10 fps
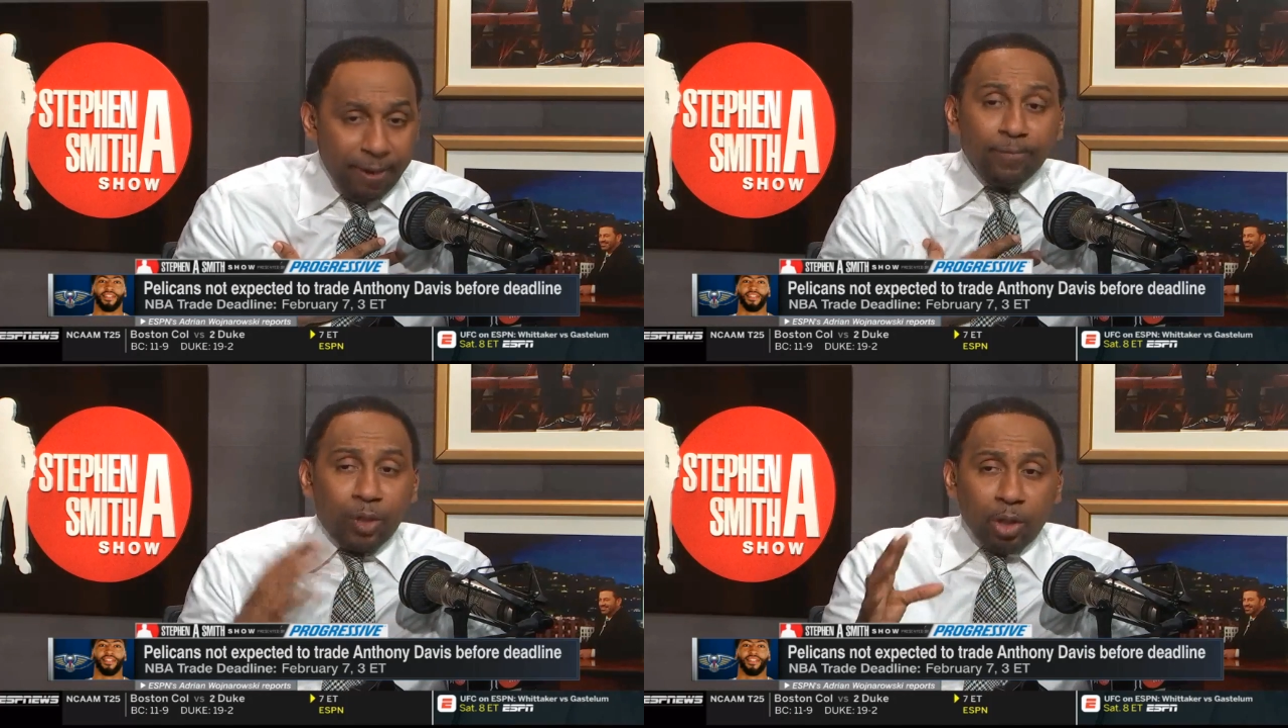
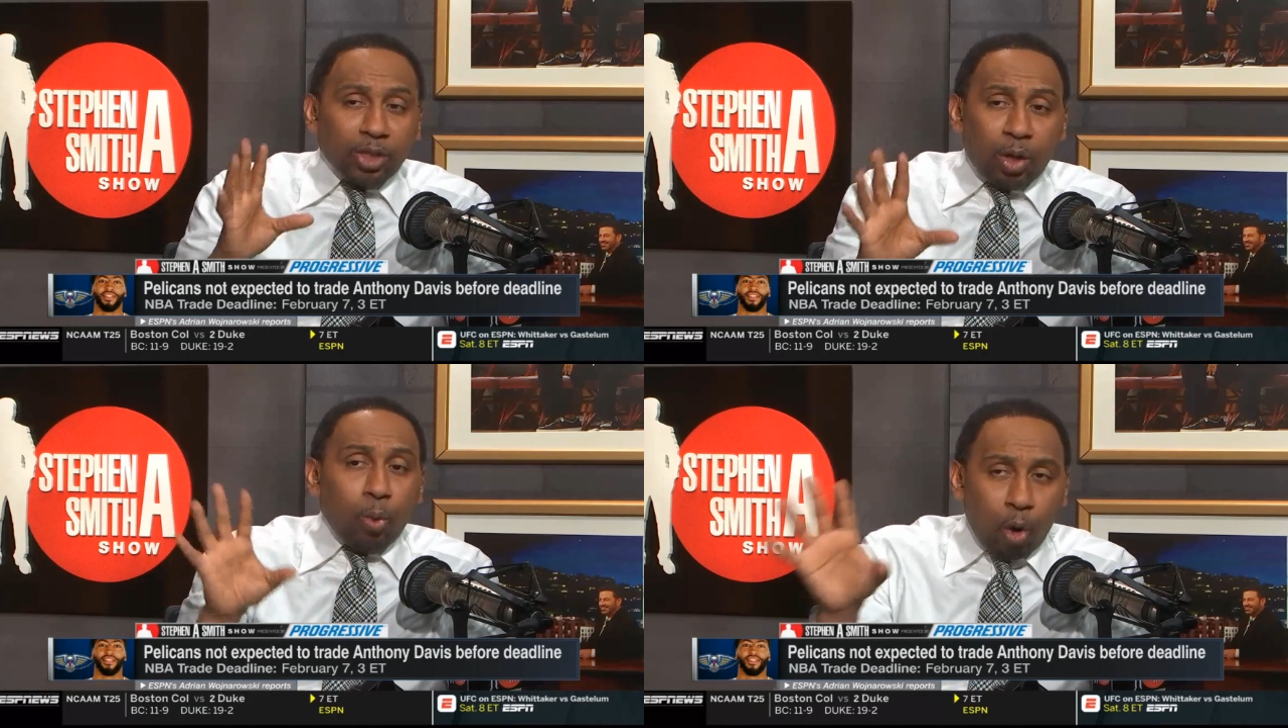Those are
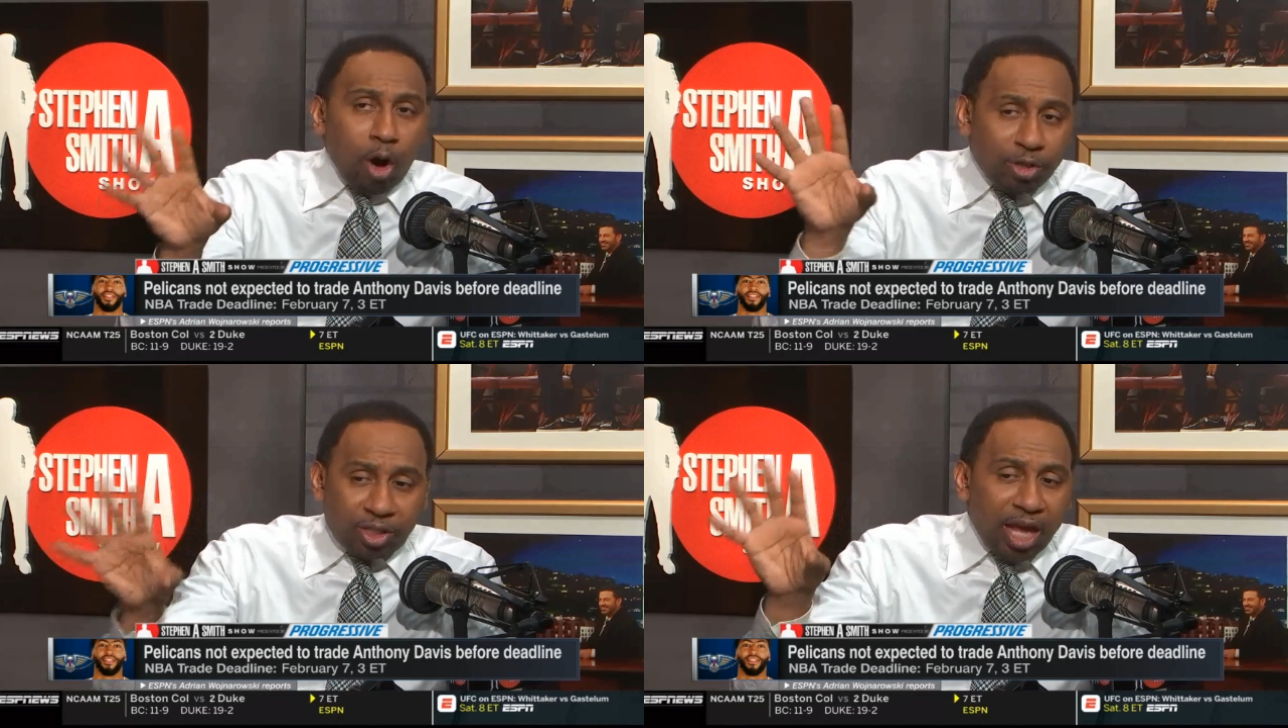the
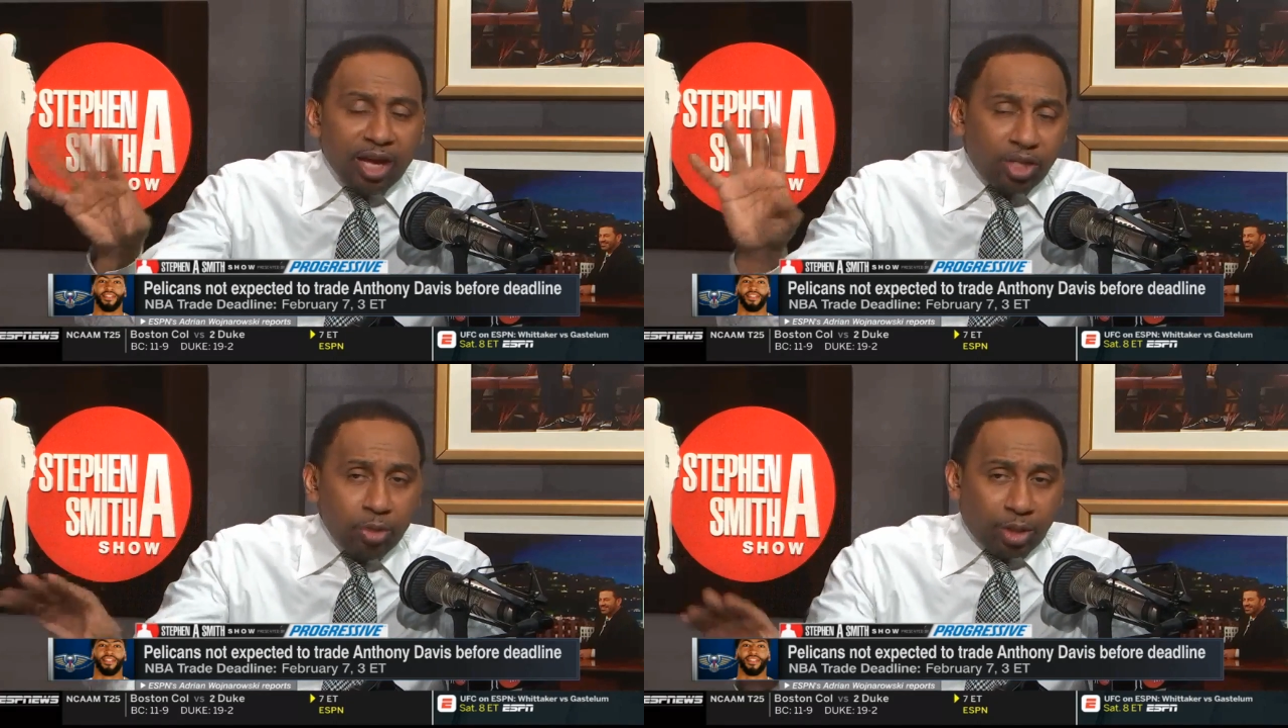words they're
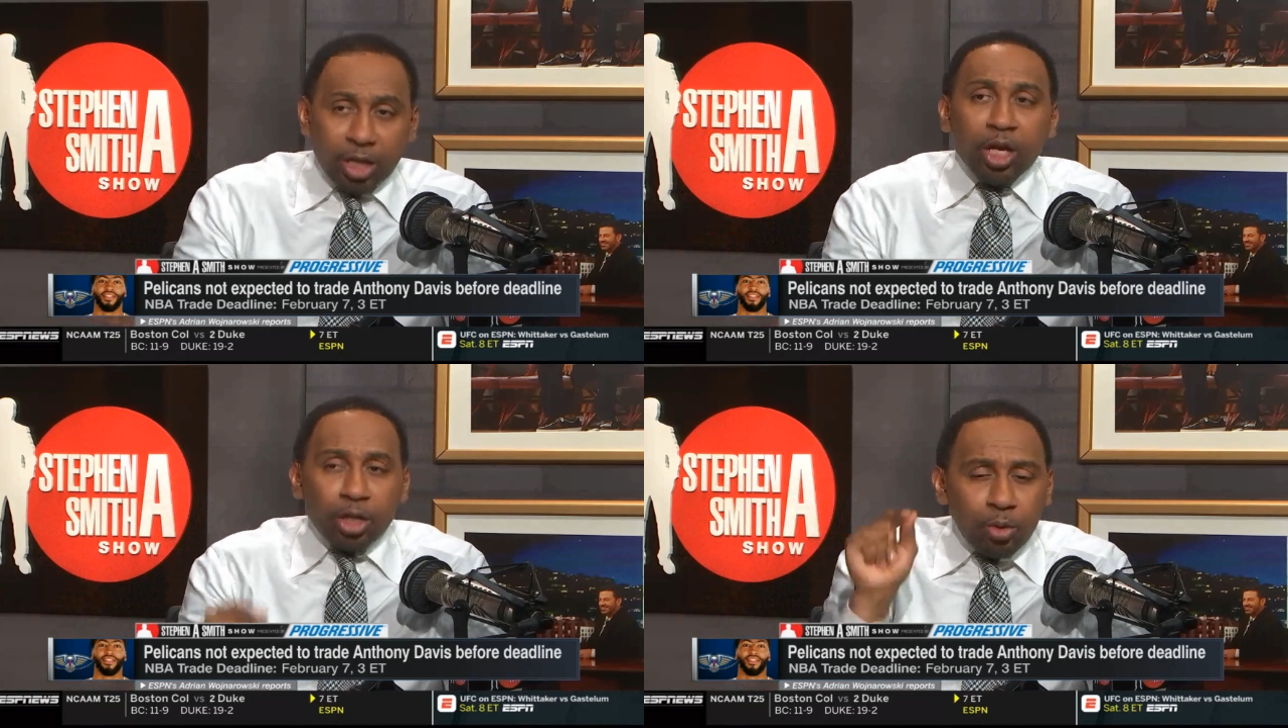using.
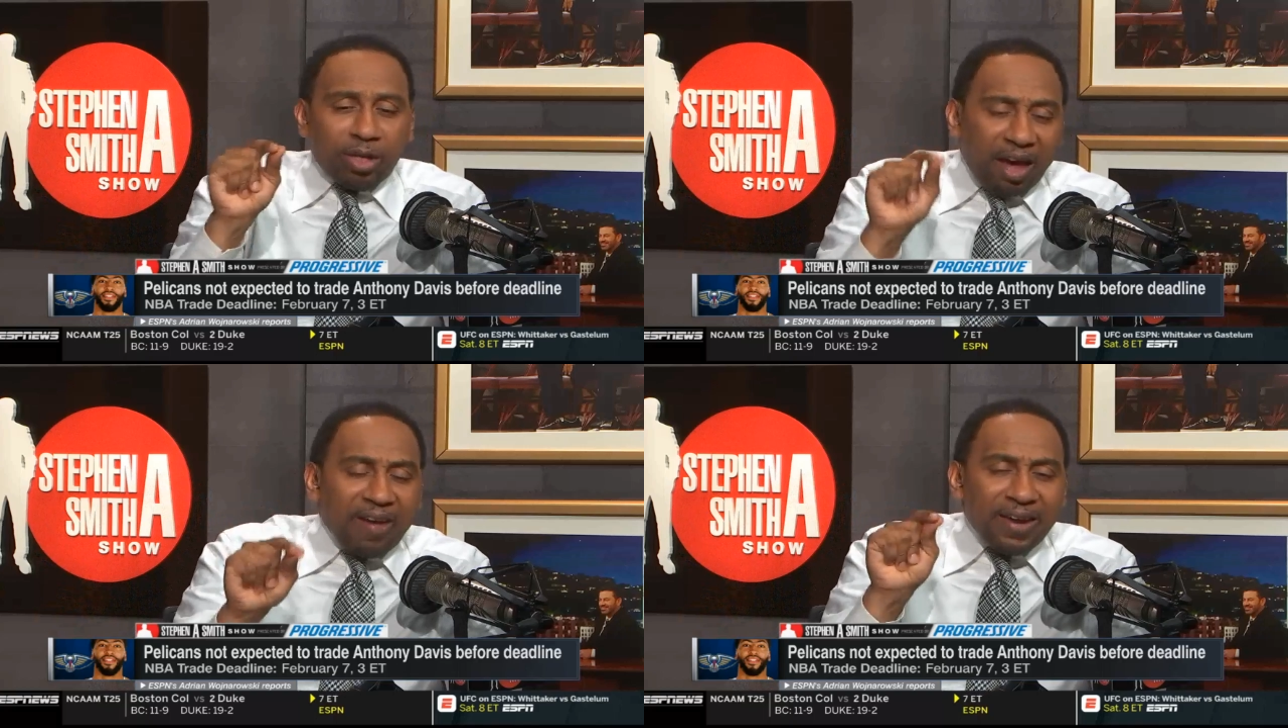You
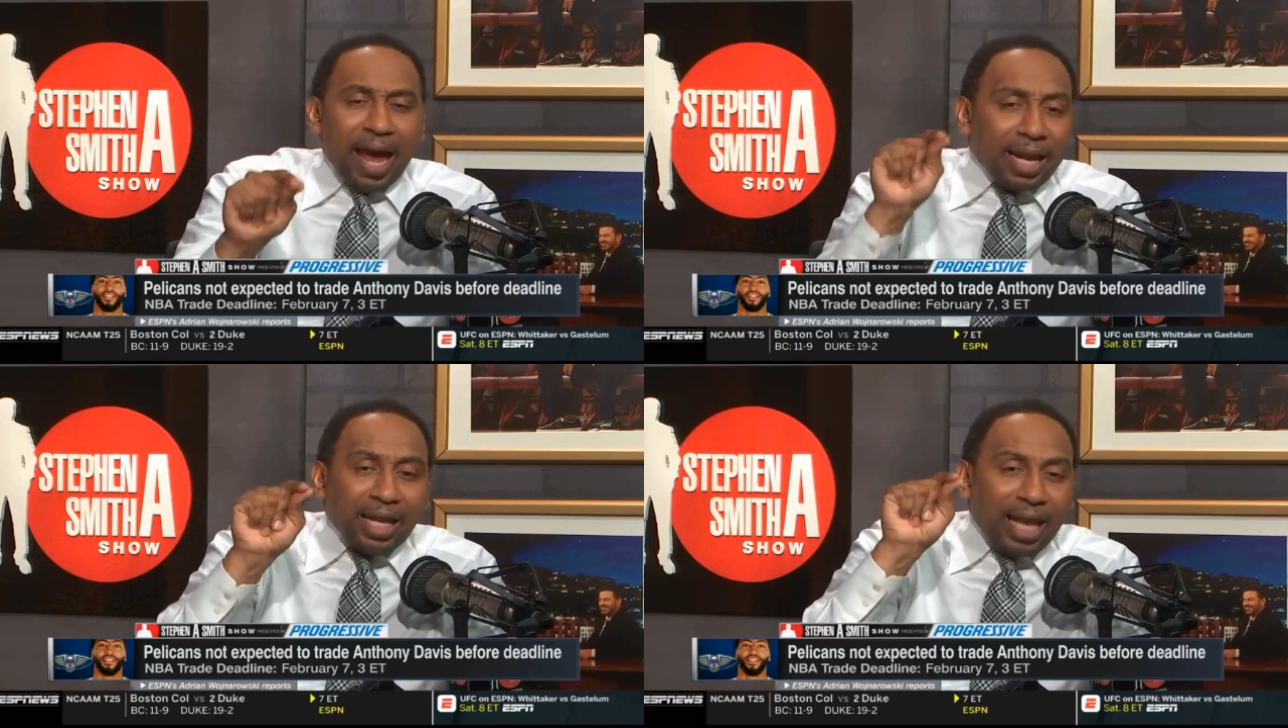
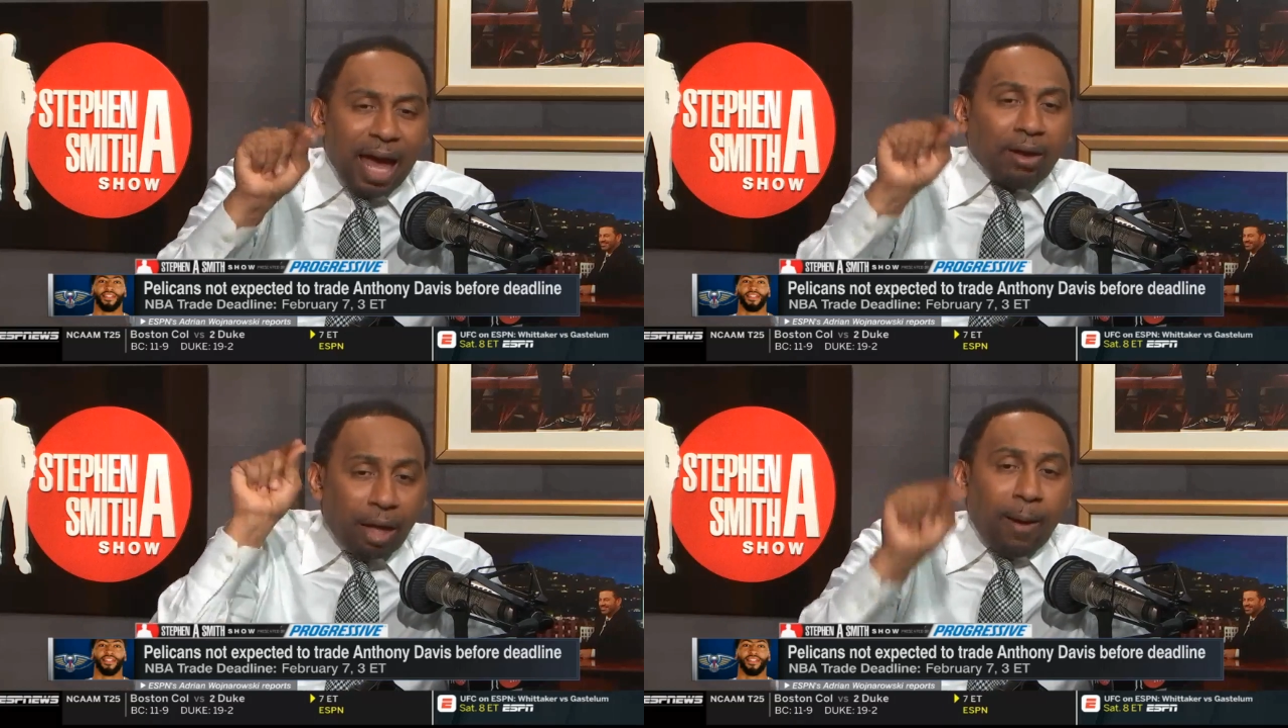cannot
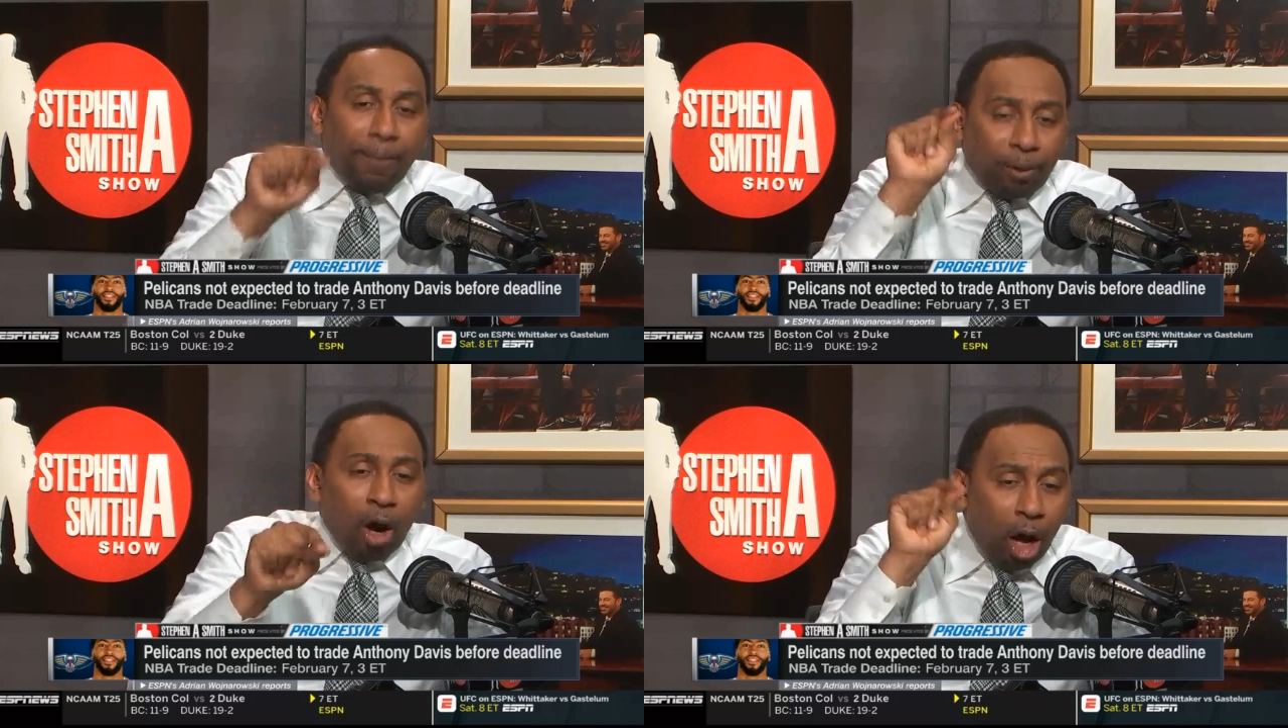allow
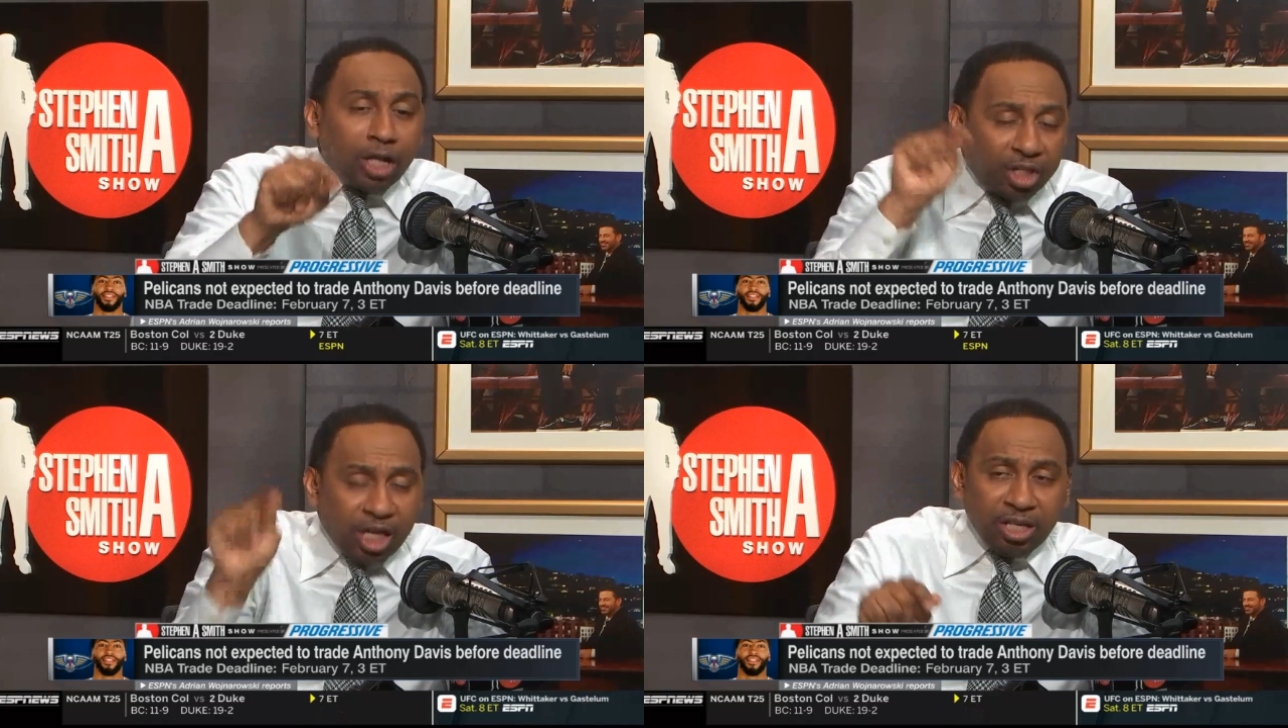LeBron
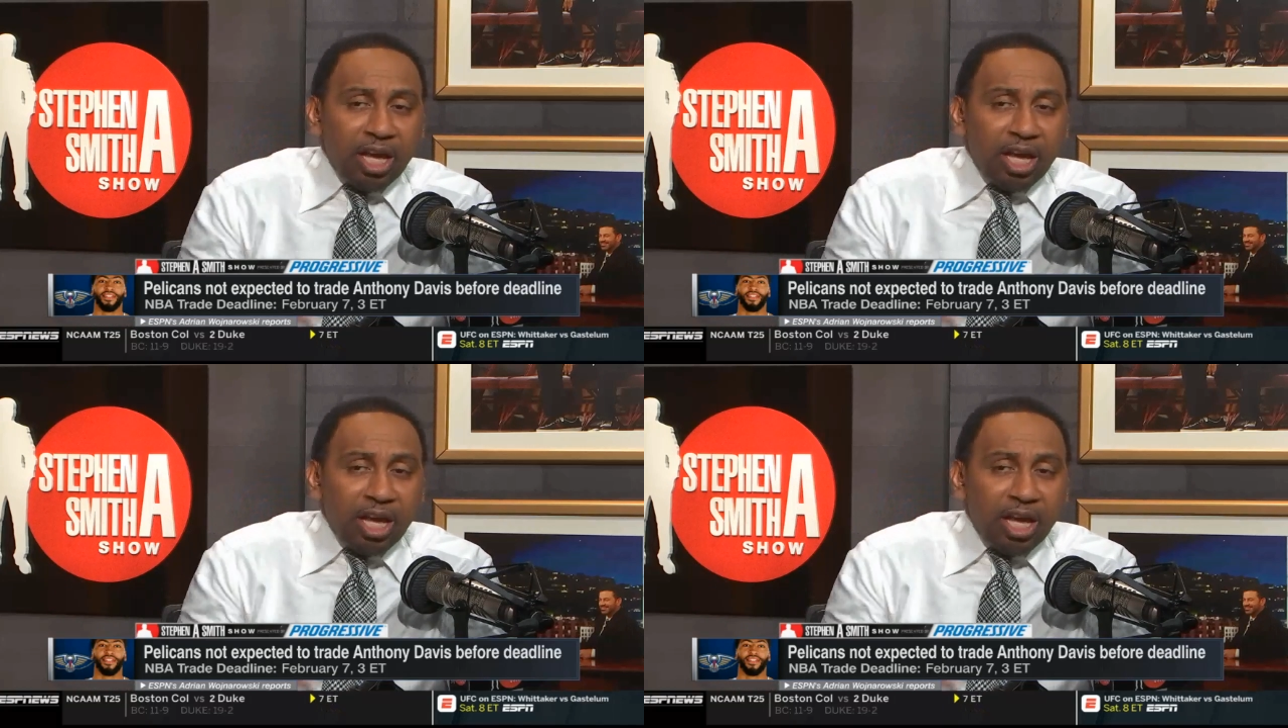James.